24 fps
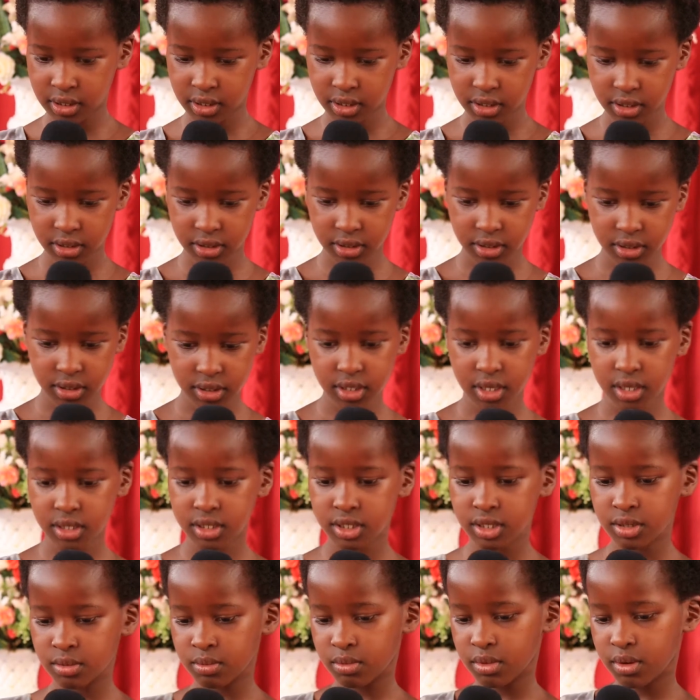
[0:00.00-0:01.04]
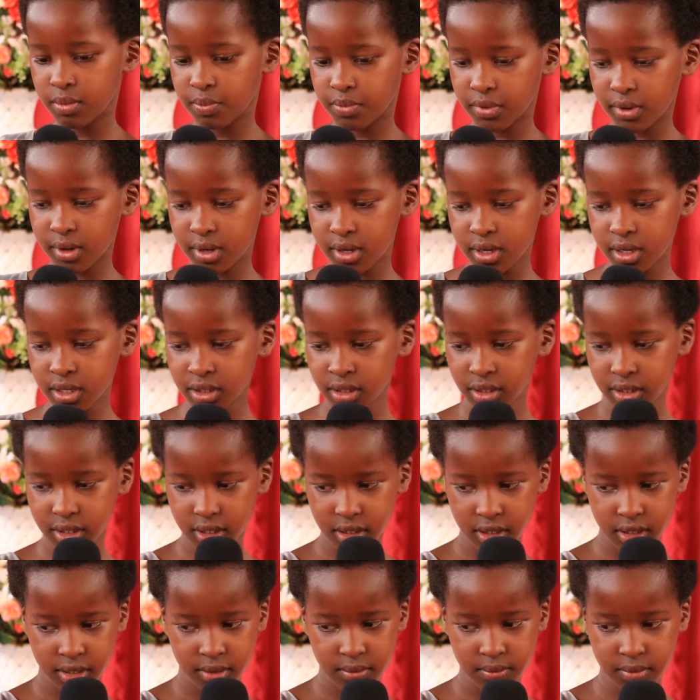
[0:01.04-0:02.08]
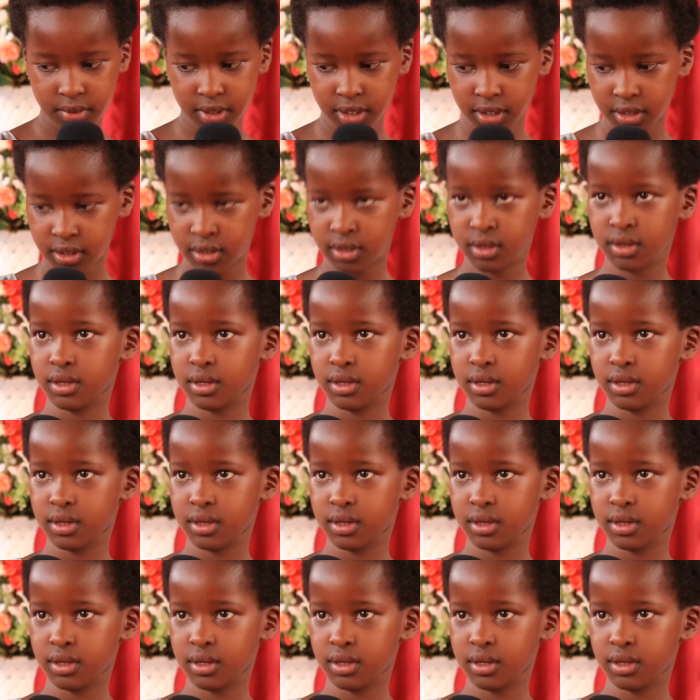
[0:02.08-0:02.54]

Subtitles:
In Jesus' name, amen.